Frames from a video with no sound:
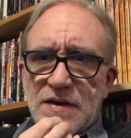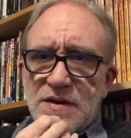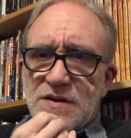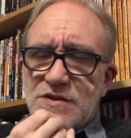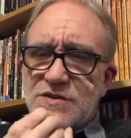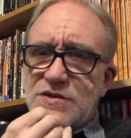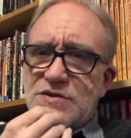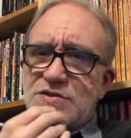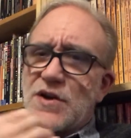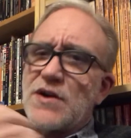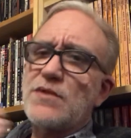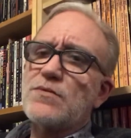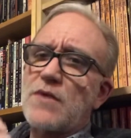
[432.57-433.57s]
so you
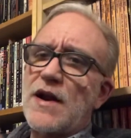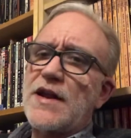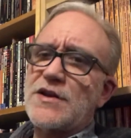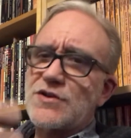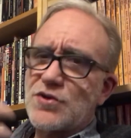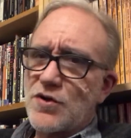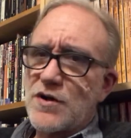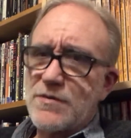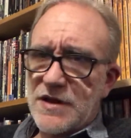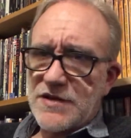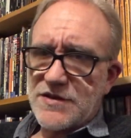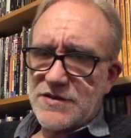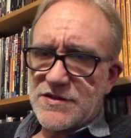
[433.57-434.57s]
started running
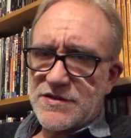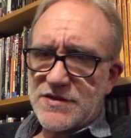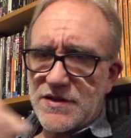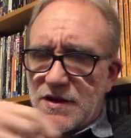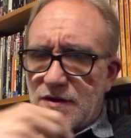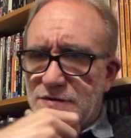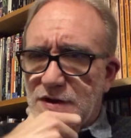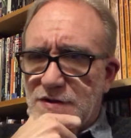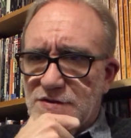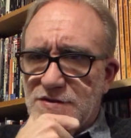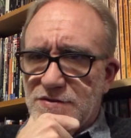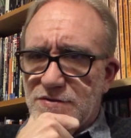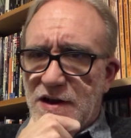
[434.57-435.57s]
tournaments of Dungeons
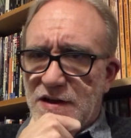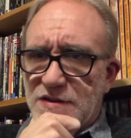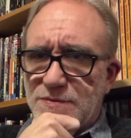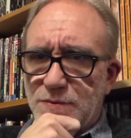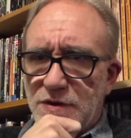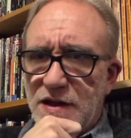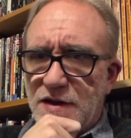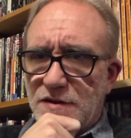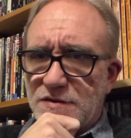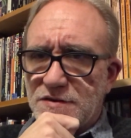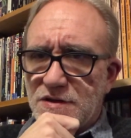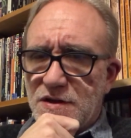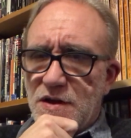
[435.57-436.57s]
and Dragons
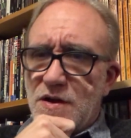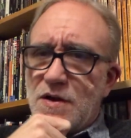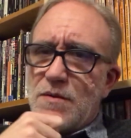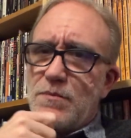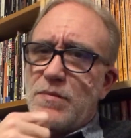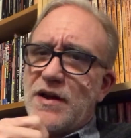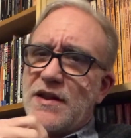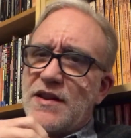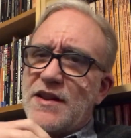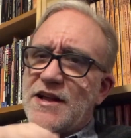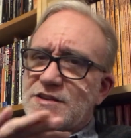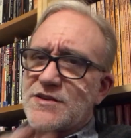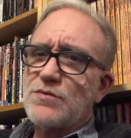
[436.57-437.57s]
players, but
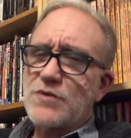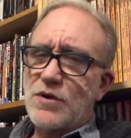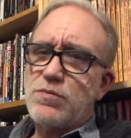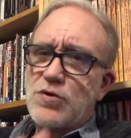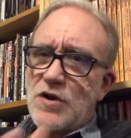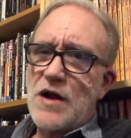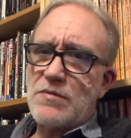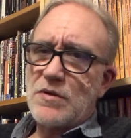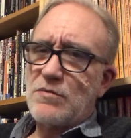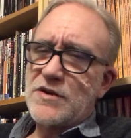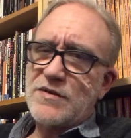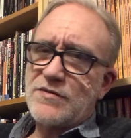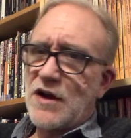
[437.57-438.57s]
that's a real problem
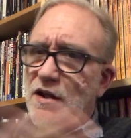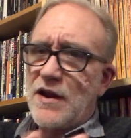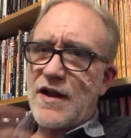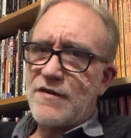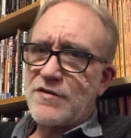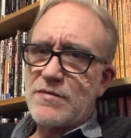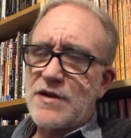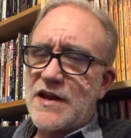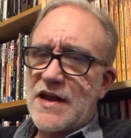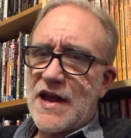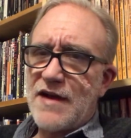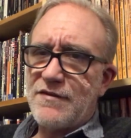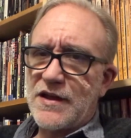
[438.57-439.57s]
when you've got everybody
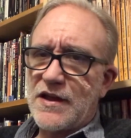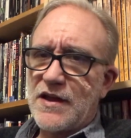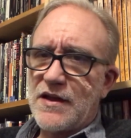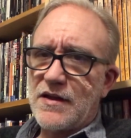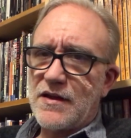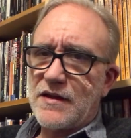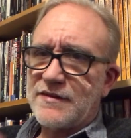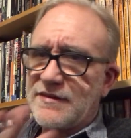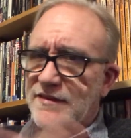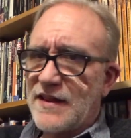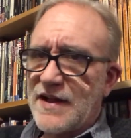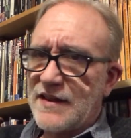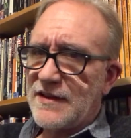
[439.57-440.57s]
having a
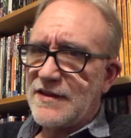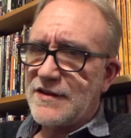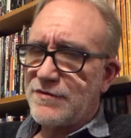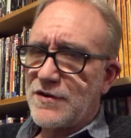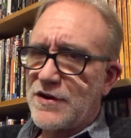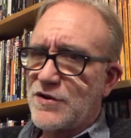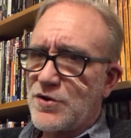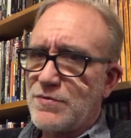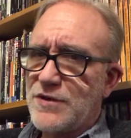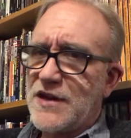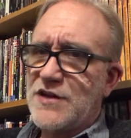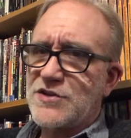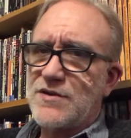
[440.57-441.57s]
slightly different
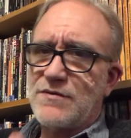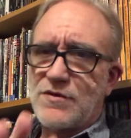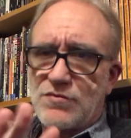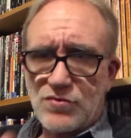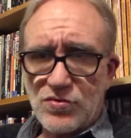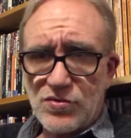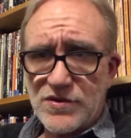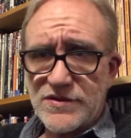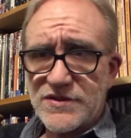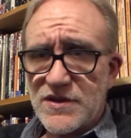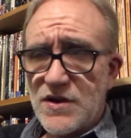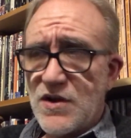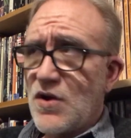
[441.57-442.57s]
interpretation of the rules
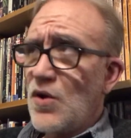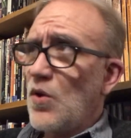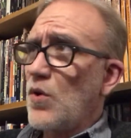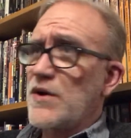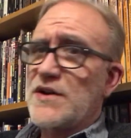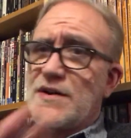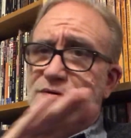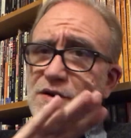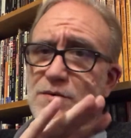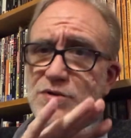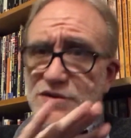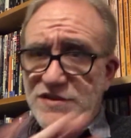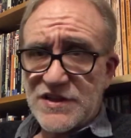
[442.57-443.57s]
or different
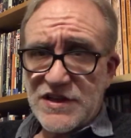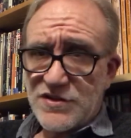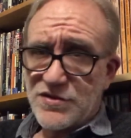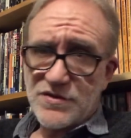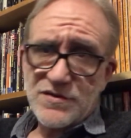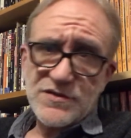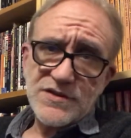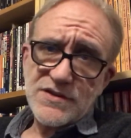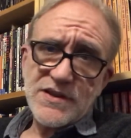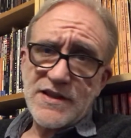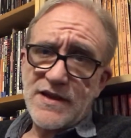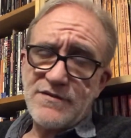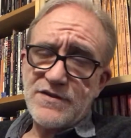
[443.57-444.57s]
procedures that
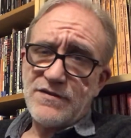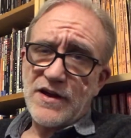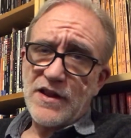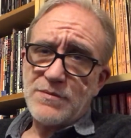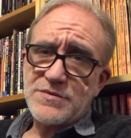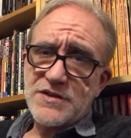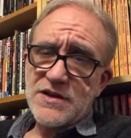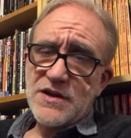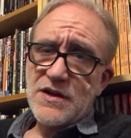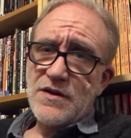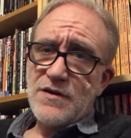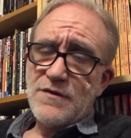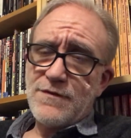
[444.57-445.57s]
they've developed
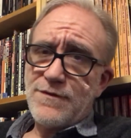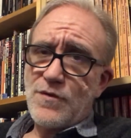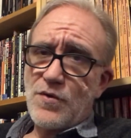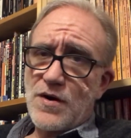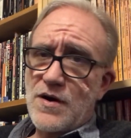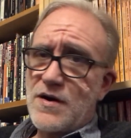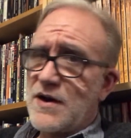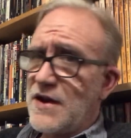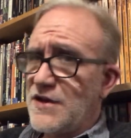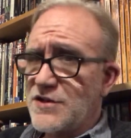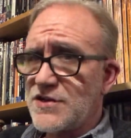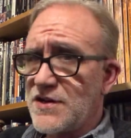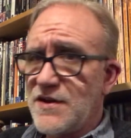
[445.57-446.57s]
for
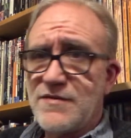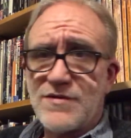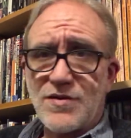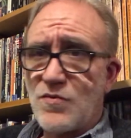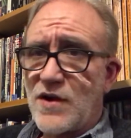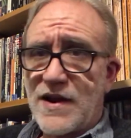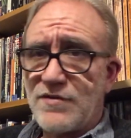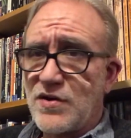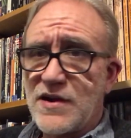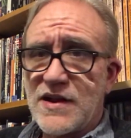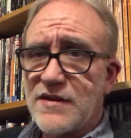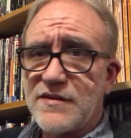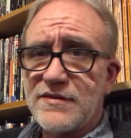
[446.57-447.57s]
initiative or whatever it
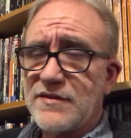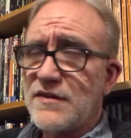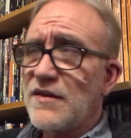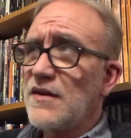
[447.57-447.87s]
is.